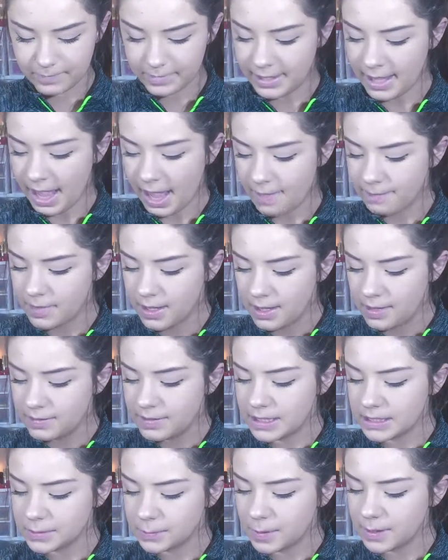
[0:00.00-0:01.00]
Yeah,
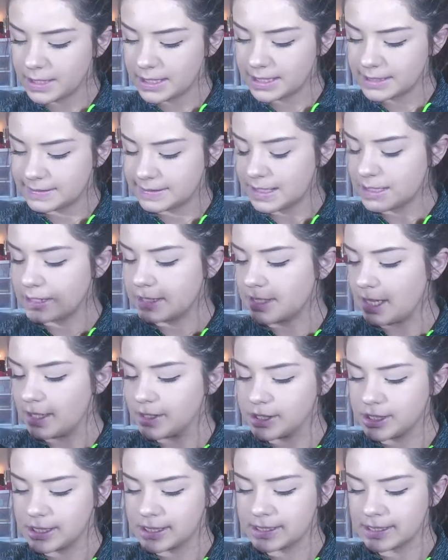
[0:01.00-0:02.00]
this one is
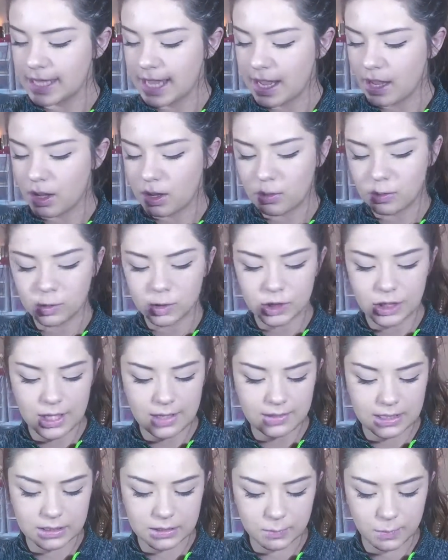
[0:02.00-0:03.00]
Duchess Lounge
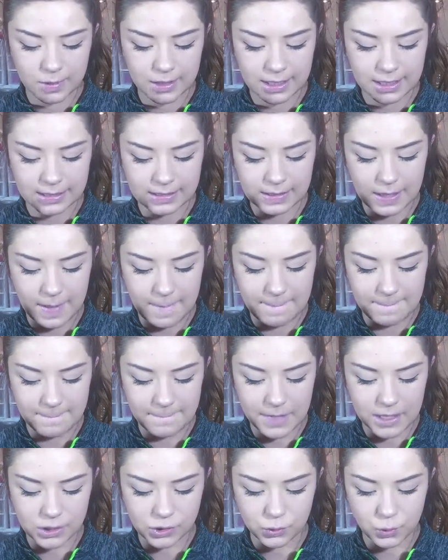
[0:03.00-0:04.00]
and this one is
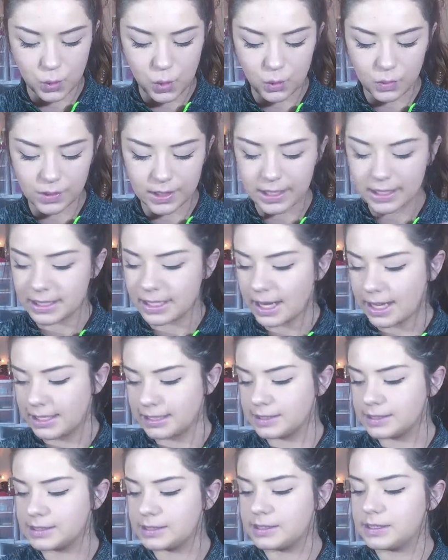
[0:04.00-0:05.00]
Matrolian
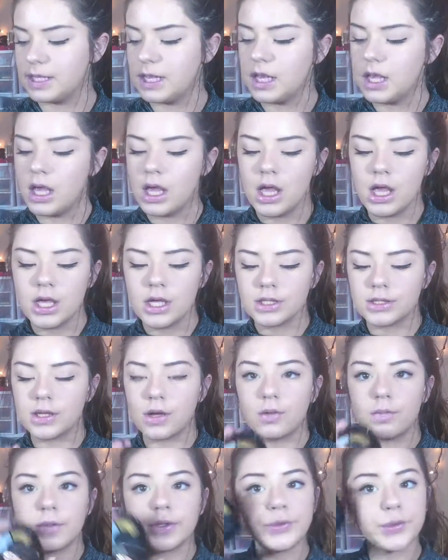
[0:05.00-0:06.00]
Nights.
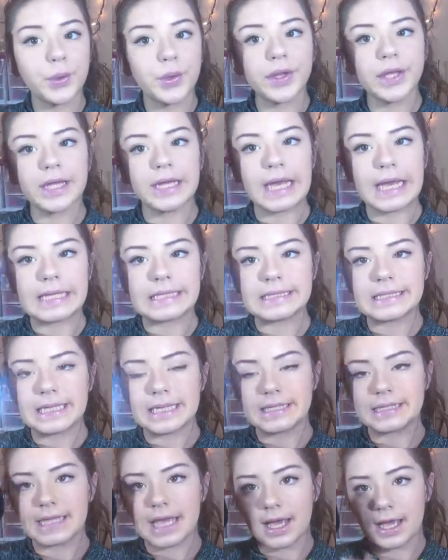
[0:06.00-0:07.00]
So Matrolian Nights
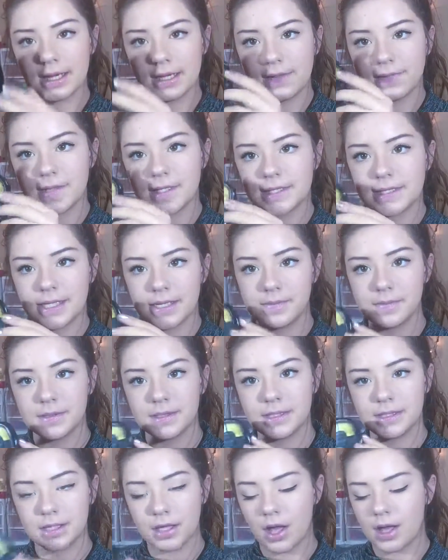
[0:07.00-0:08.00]
is kind of the same
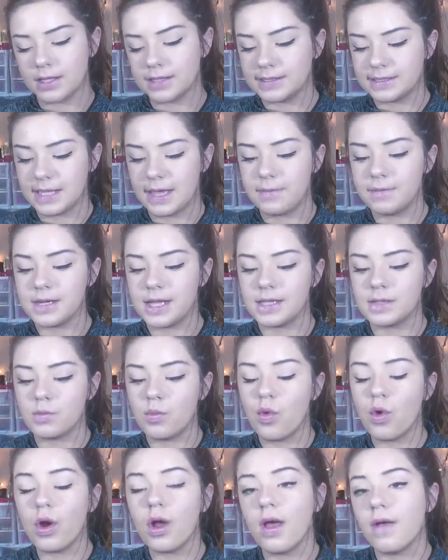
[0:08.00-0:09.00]
concept. It's
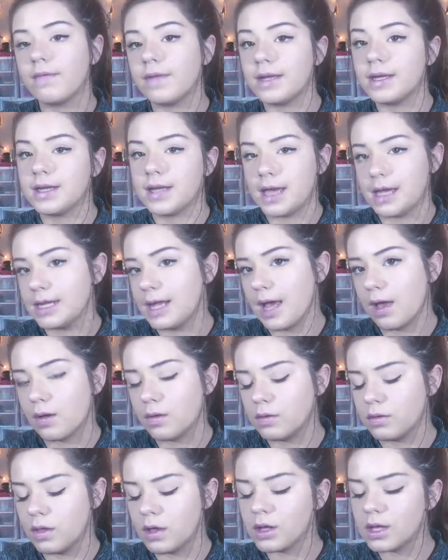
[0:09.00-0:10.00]
more of a night
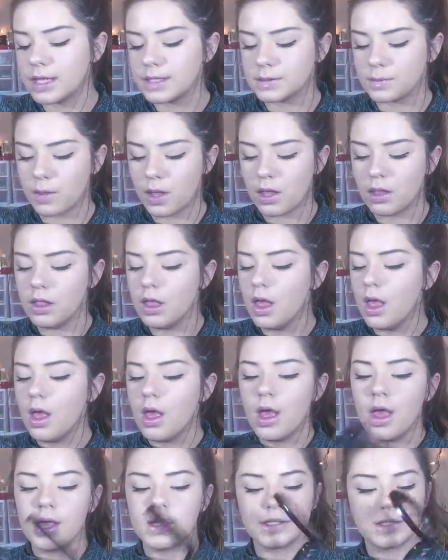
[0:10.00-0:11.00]
out look as well.
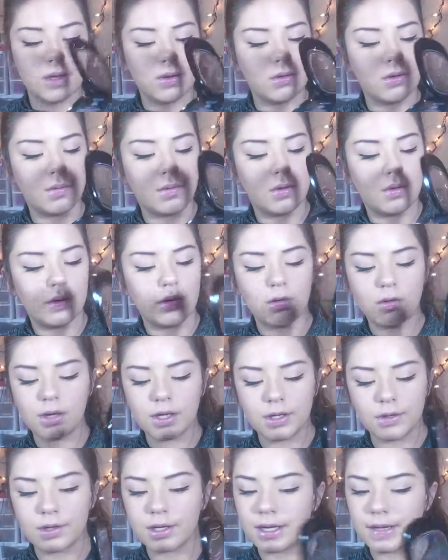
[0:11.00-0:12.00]
So,
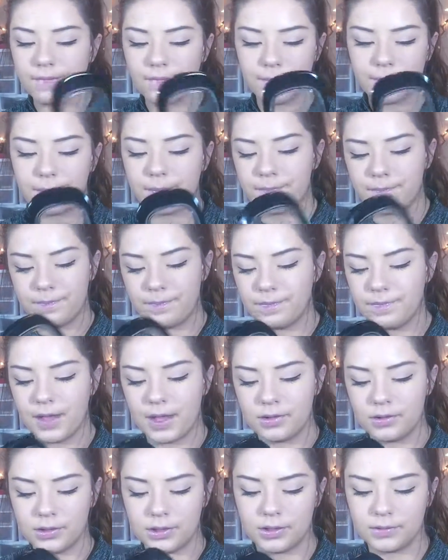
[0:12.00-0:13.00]
or you could even,
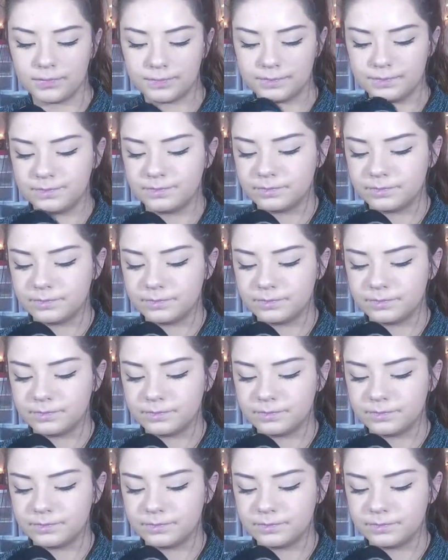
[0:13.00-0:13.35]
I don't know,